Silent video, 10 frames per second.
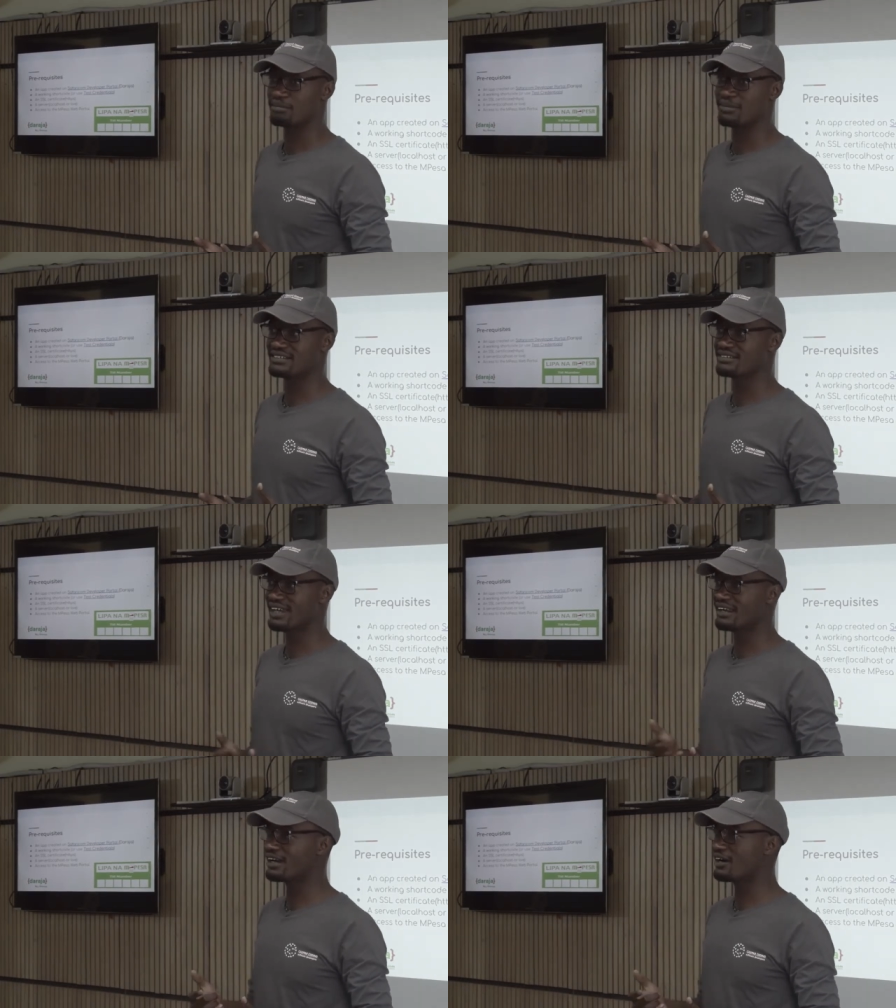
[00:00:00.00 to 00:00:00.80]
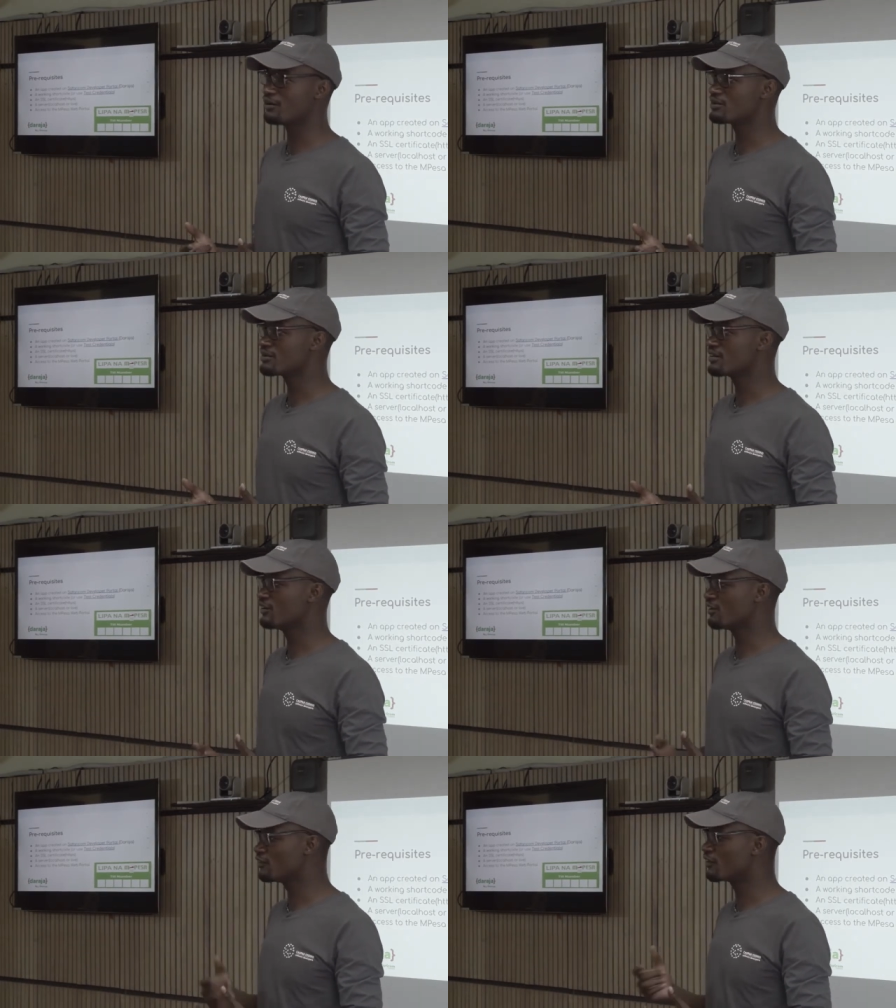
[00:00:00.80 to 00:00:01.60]
But right now,
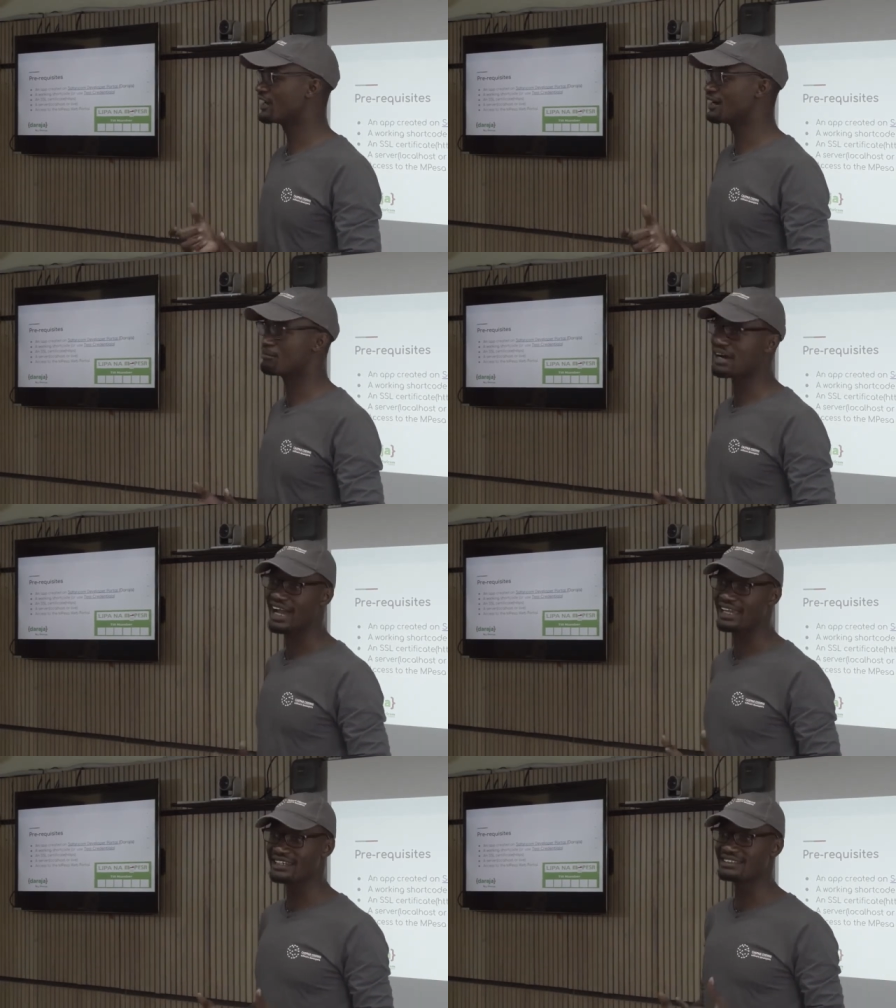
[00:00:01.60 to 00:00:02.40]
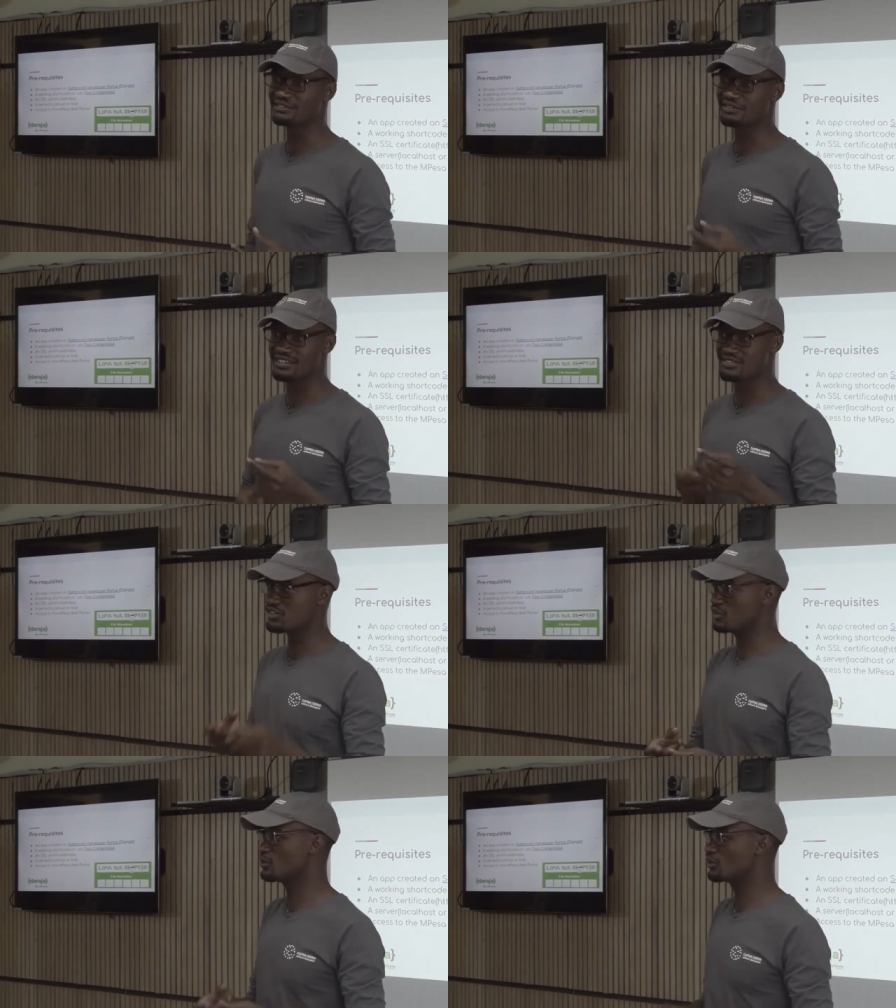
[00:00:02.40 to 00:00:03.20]
your phone number identifies
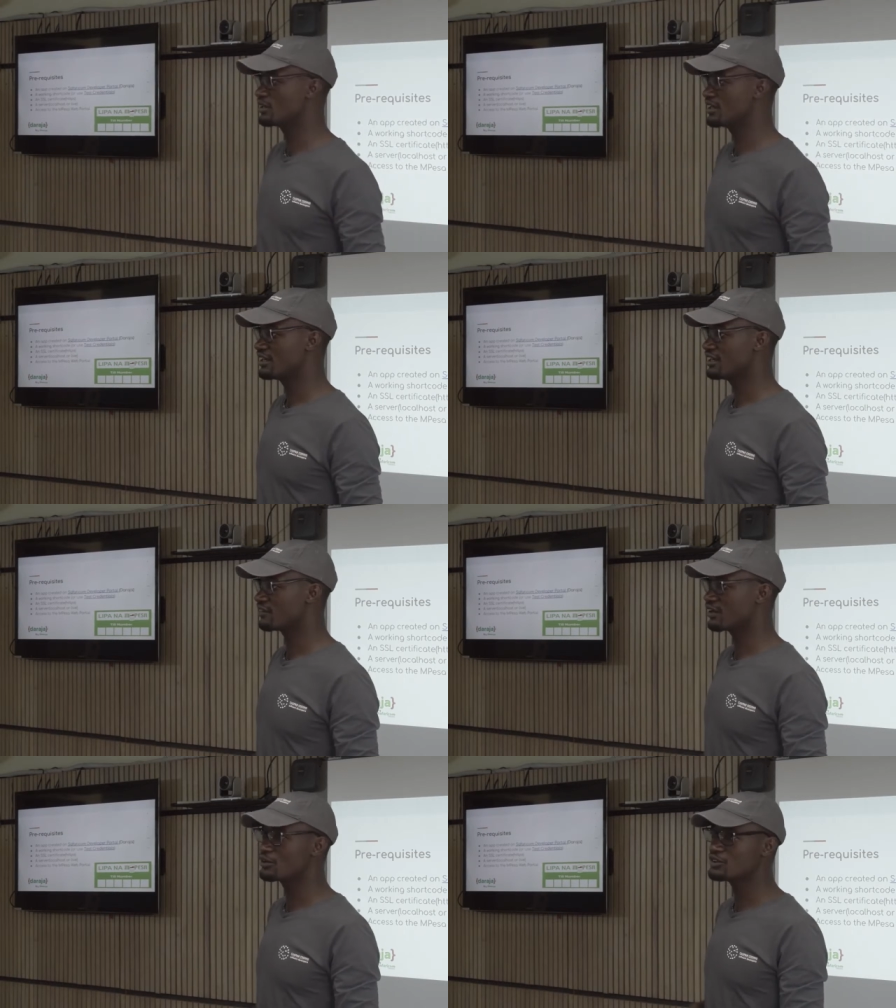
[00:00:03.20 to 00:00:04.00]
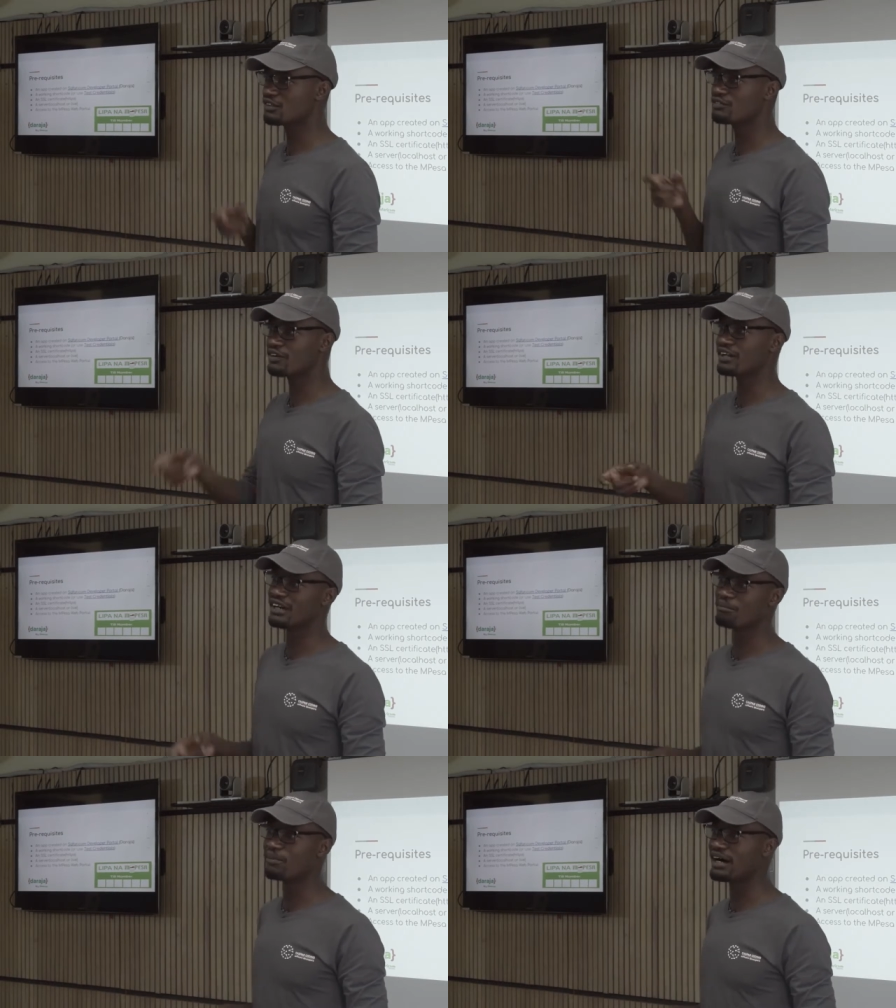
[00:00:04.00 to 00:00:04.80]
you. If I got your phone
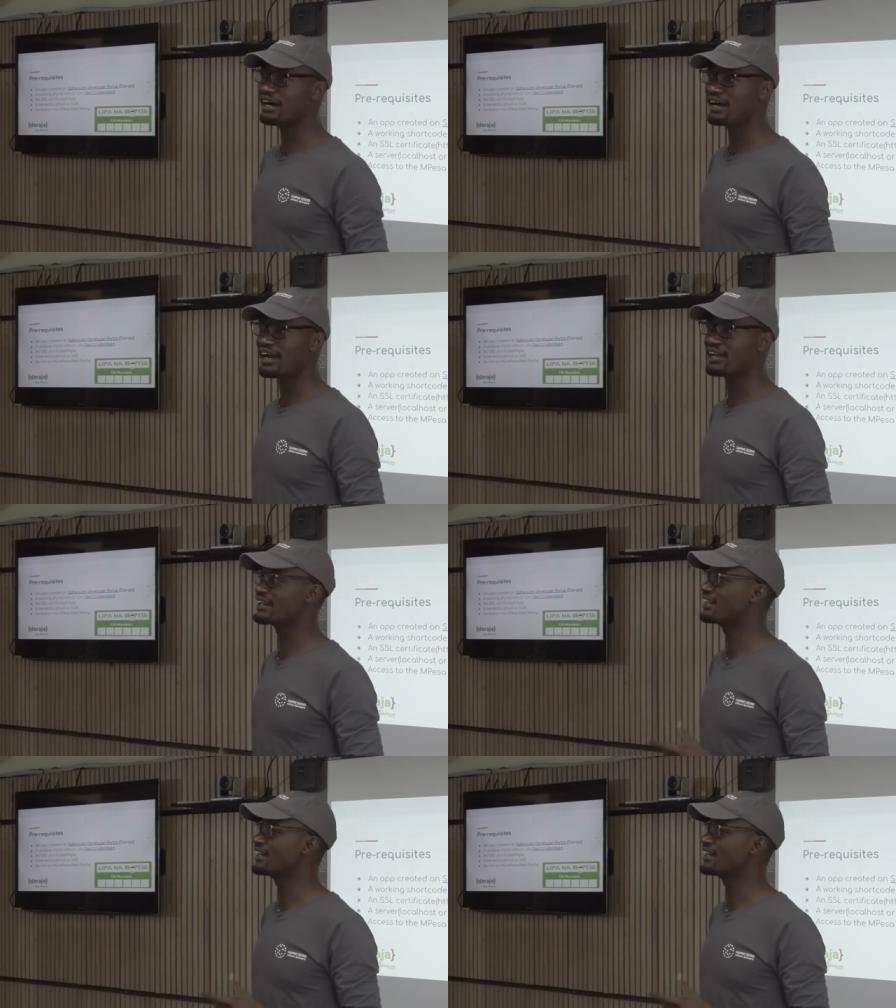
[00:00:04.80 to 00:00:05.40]
number, I'll